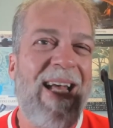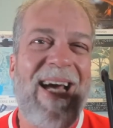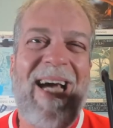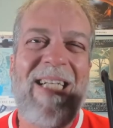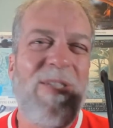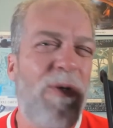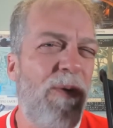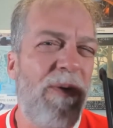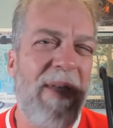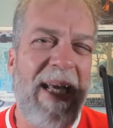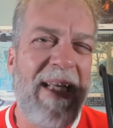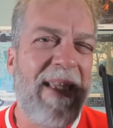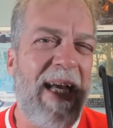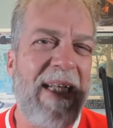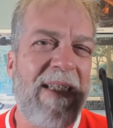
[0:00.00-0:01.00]
I don't
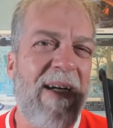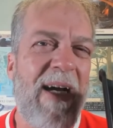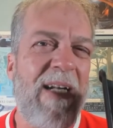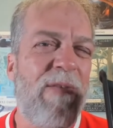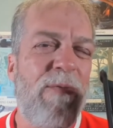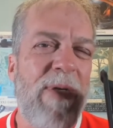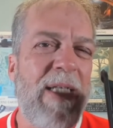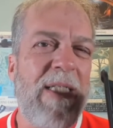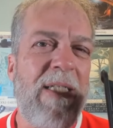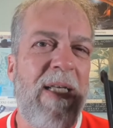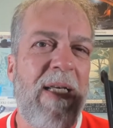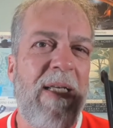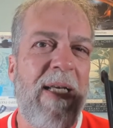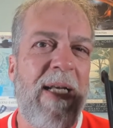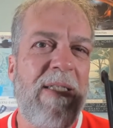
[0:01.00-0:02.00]
like that kind of
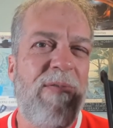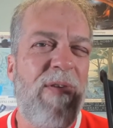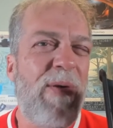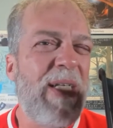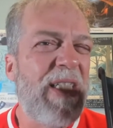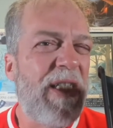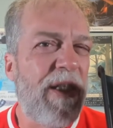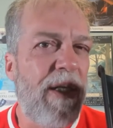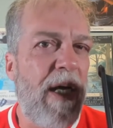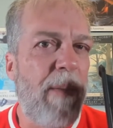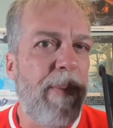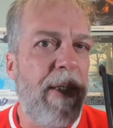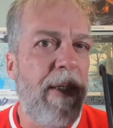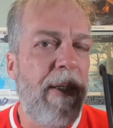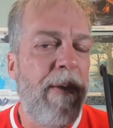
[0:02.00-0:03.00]
reasoning. It's very
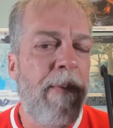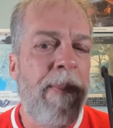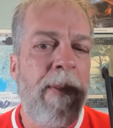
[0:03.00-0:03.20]
sloppy.